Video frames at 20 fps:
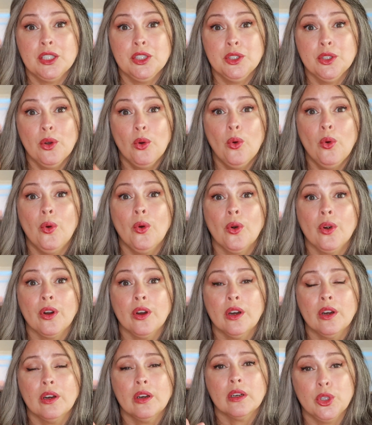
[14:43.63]

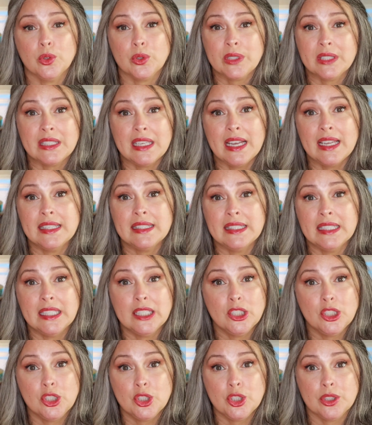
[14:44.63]
your
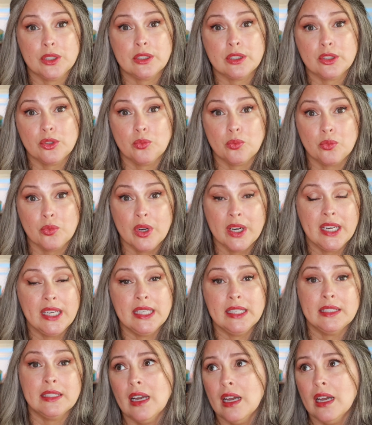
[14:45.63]
sizing just right.